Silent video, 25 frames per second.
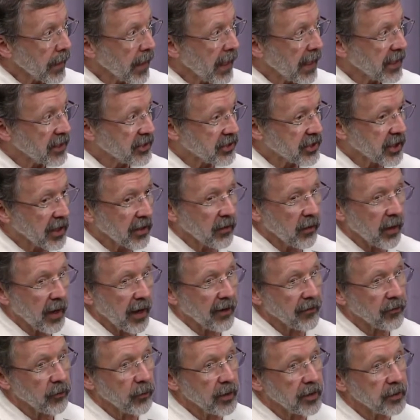at
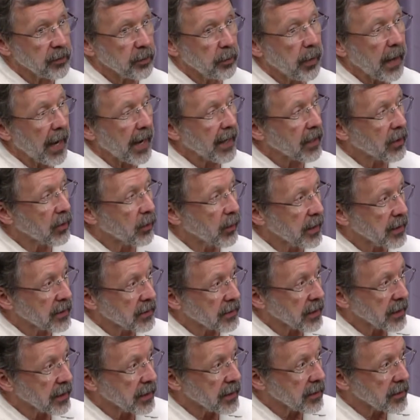SIGGRAPH, which by
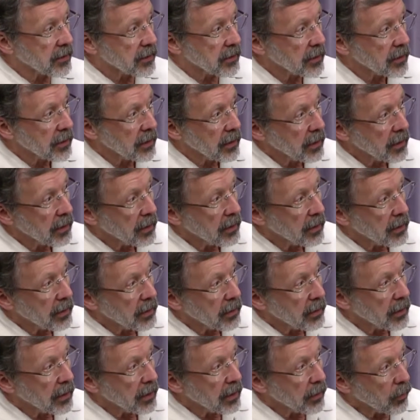coincidence
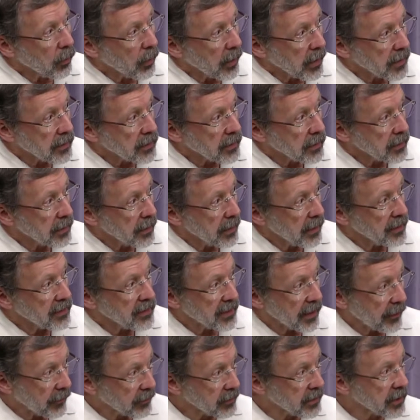was in
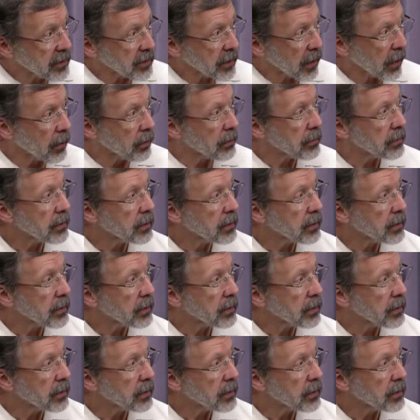San Francisco.